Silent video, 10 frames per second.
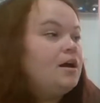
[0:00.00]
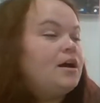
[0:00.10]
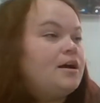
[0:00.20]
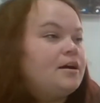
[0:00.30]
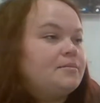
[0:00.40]

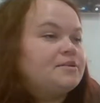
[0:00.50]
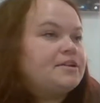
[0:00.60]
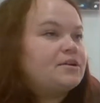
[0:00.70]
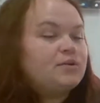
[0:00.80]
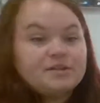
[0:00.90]
So that
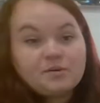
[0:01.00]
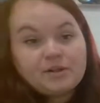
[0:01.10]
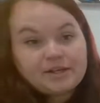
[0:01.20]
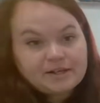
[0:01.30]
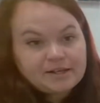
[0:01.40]
old school
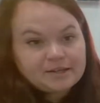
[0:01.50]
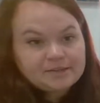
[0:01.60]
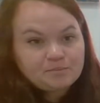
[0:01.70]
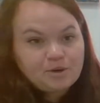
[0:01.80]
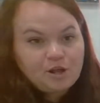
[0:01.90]

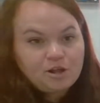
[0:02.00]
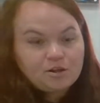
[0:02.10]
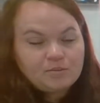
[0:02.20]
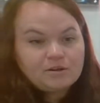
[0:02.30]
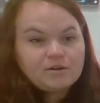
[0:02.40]
incandescent
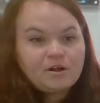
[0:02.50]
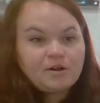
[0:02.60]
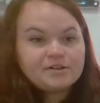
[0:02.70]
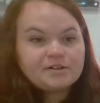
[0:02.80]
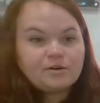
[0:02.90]
bulb
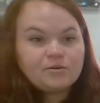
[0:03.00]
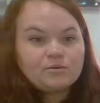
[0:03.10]
also,